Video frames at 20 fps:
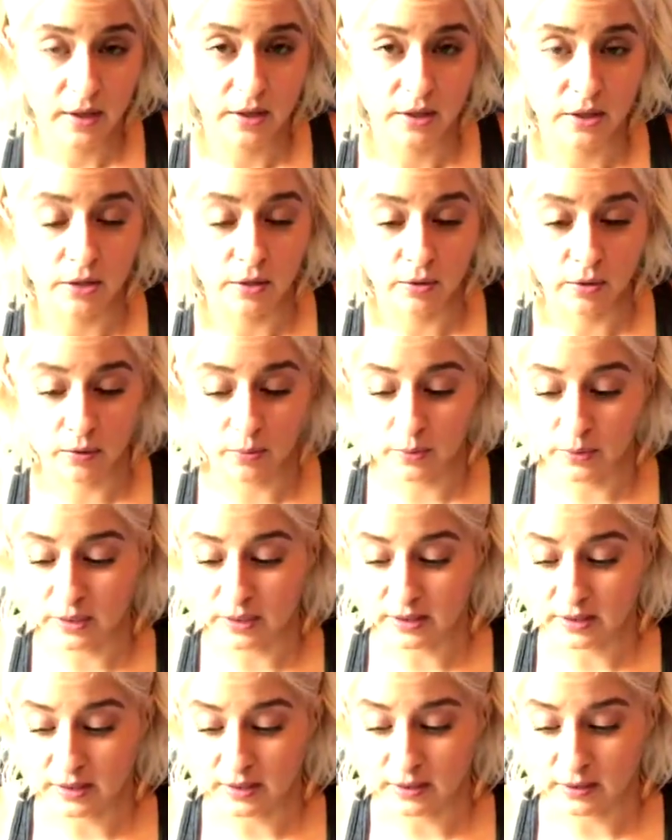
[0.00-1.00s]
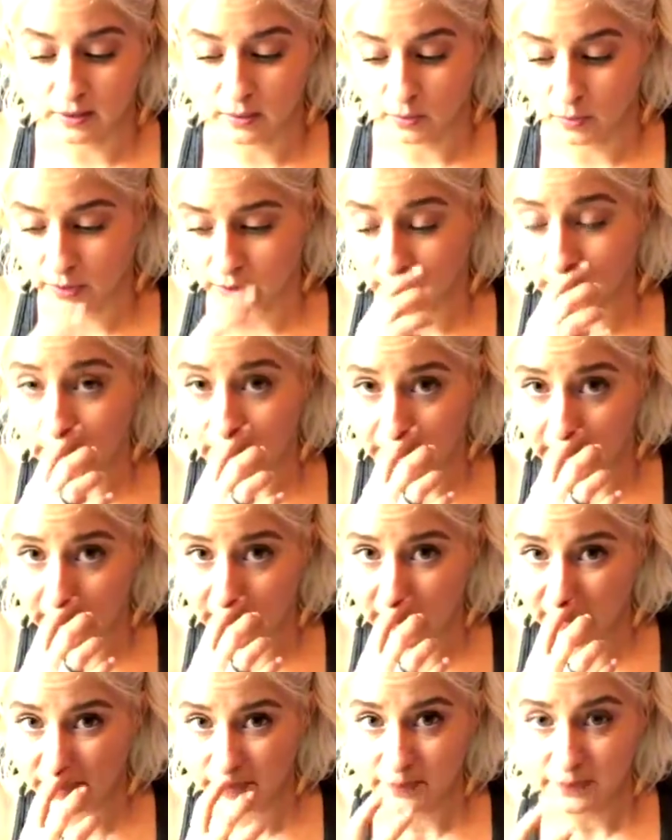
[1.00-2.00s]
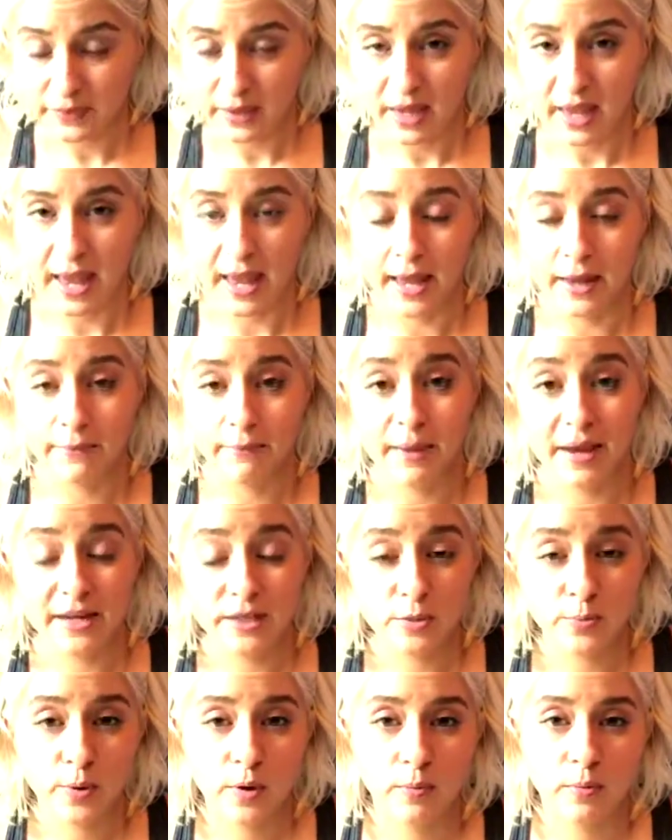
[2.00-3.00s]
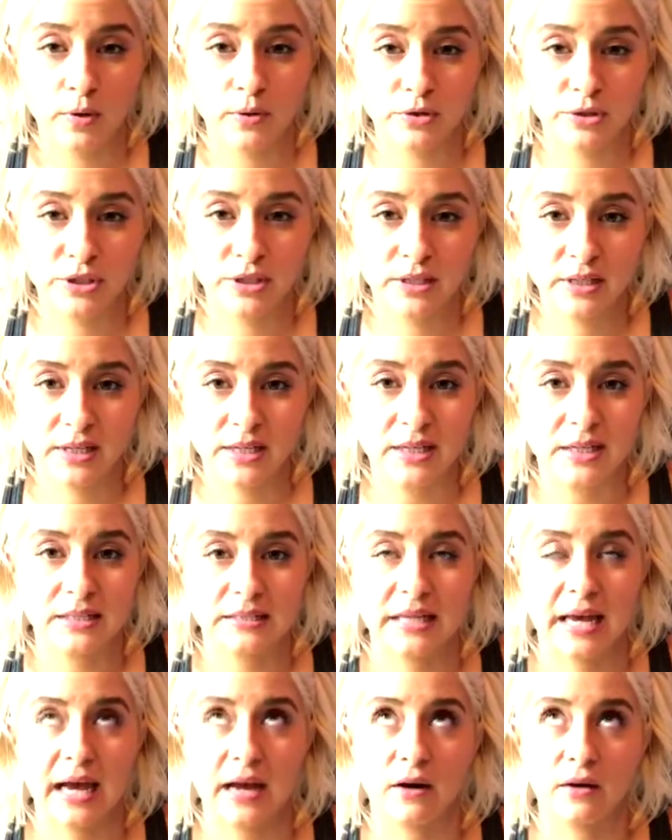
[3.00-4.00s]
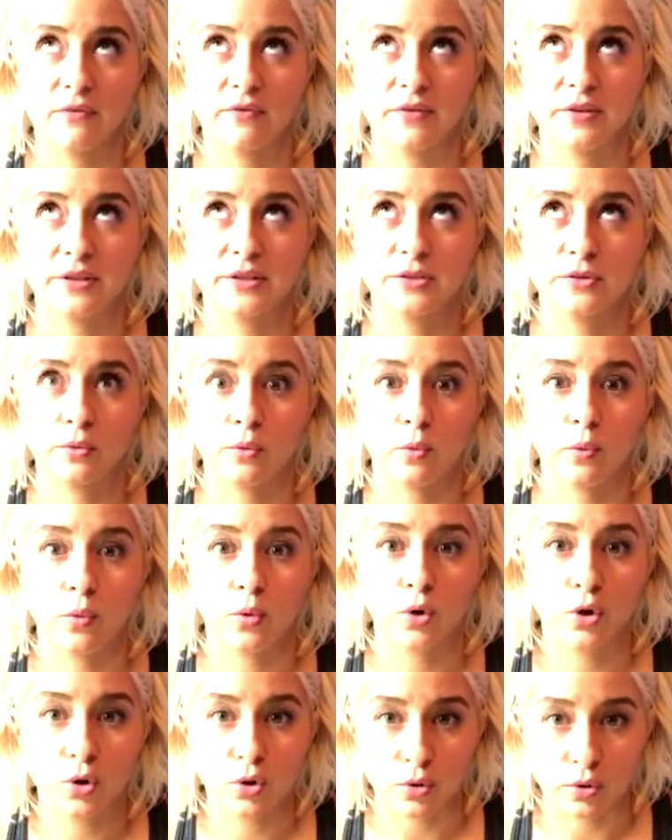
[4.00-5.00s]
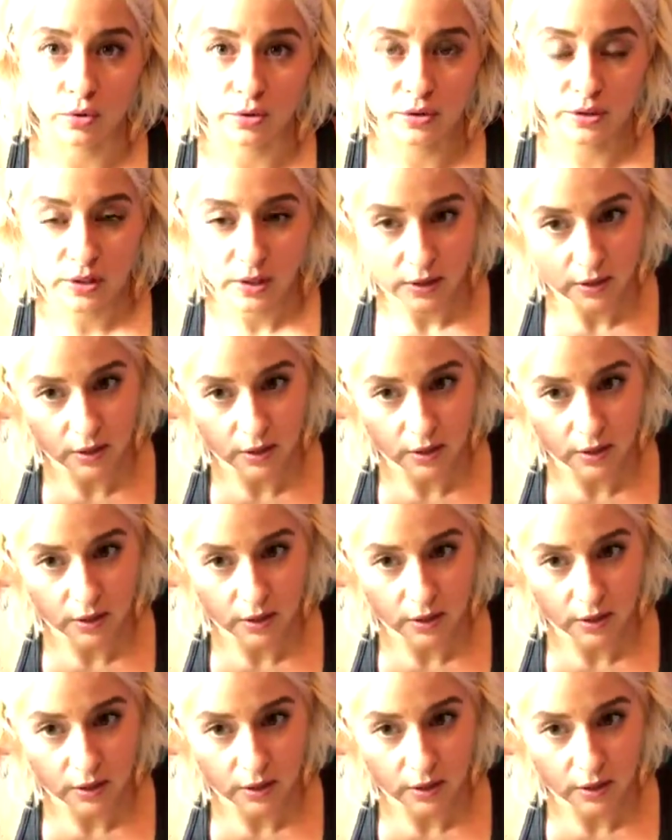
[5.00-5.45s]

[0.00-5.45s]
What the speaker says: You'll get with your kit. And May's promotion is out of this world